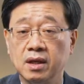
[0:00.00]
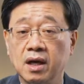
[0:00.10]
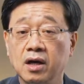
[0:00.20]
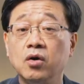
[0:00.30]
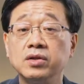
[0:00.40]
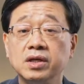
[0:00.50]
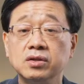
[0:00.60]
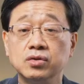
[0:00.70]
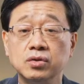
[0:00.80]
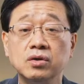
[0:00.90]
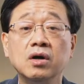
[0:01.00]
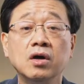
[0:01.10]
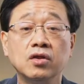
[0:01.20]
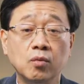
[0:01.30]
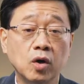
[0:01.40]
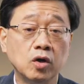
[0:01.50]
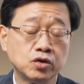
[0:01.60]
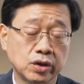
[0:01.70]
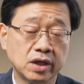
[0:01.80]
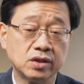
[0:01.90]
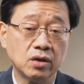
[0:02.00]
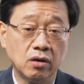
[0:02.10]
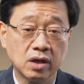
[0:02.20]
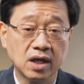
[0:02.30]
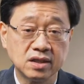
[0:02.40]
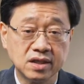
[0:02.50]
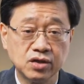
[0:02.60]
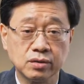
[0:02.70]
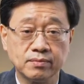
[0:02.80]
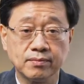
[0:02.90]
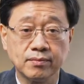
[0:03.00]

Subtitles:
according to the World Trade Organization.